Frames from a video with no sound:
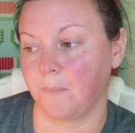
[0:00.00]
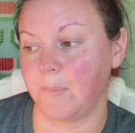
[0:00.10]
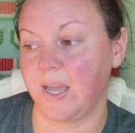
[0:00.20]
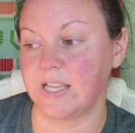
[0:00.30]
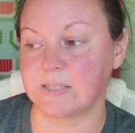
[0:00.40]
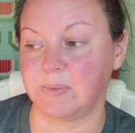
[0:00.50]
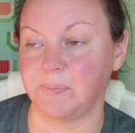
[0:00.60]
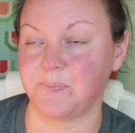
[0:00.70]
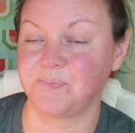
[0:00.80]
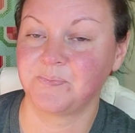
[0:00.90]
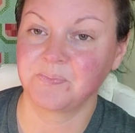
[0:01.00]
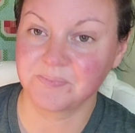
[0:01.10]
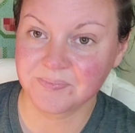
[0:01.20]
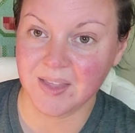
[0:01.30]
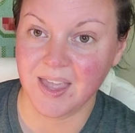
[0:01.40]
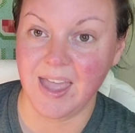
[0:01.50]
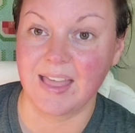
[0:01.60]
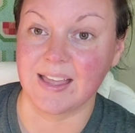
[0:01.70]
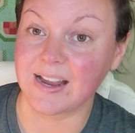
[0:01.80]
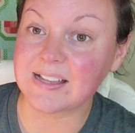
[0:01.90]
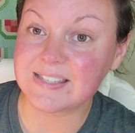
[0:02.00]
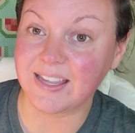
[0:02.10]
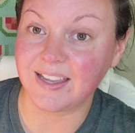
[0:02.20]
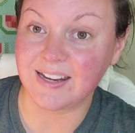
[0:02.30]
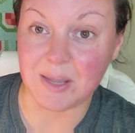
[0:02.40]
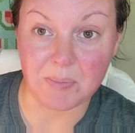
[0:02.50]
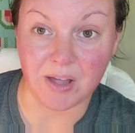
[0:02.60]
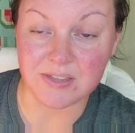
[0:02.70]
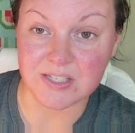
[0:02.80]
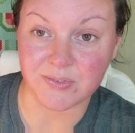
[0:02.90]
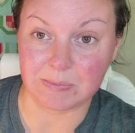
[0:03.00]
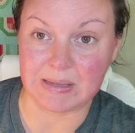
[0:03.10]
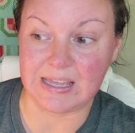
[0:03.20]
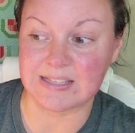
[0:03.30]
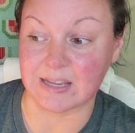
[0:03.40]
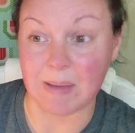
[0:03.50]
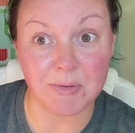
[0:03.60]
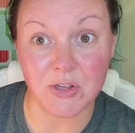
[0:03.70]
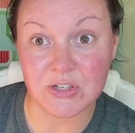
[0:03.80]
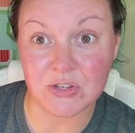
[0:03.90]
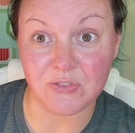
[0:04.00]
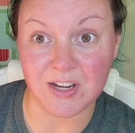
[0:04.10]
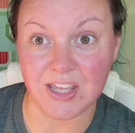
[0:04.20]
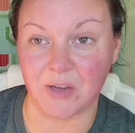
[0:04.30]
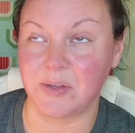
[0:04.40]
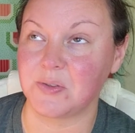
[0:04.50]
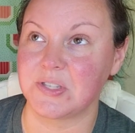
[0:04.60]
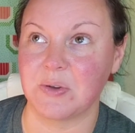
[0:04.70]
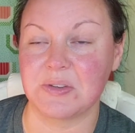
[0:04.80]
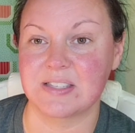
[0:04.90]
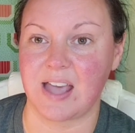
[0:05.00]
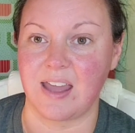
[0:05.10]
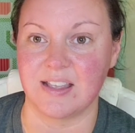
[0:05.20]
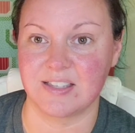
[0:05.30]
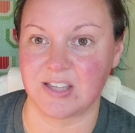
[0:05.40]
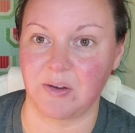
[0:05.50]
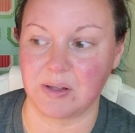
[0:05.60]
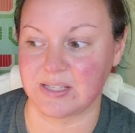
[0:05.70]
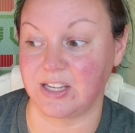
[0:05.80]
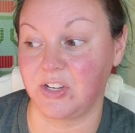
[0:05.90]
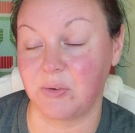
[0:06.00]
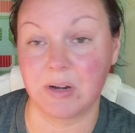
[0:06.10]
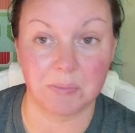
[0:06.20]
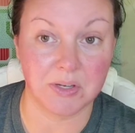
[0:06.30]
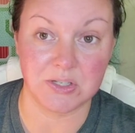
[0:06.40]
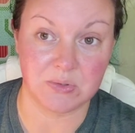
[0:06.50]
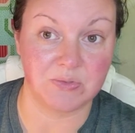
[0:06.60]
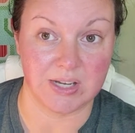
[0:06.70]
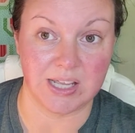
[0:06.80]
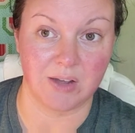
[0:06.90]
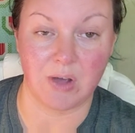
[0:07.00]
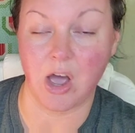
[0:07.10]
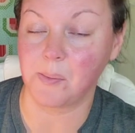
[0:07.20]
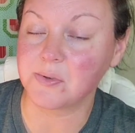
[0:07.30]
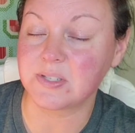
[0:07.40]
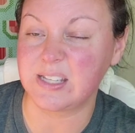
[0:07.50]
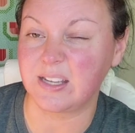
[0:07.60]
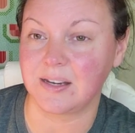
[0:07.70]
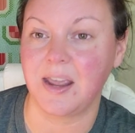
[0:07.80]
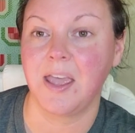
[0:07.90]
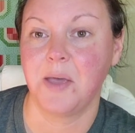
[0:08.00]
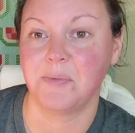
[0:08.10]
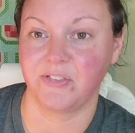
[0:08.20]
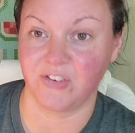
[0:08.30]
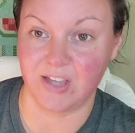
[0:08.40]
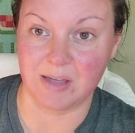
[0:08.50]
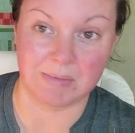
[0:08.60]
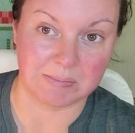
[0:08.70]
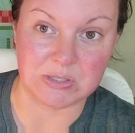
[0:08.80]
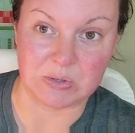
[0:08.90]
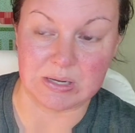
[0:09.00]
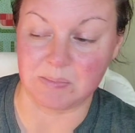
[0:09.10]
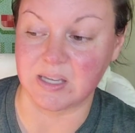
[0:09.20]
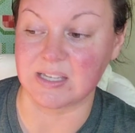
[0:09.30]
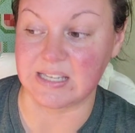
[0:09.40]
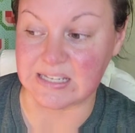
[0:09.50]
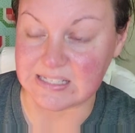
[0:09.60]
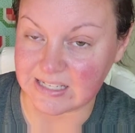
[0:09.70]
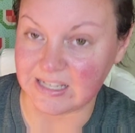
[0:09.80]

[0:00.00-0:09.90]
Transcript: my husband, like I said, he bought this for me. He's like, maybe you can do a video. He was so excited. So I was like, you know what? I'm going to do a video. I almost didn't, but for him, I'm doing it because he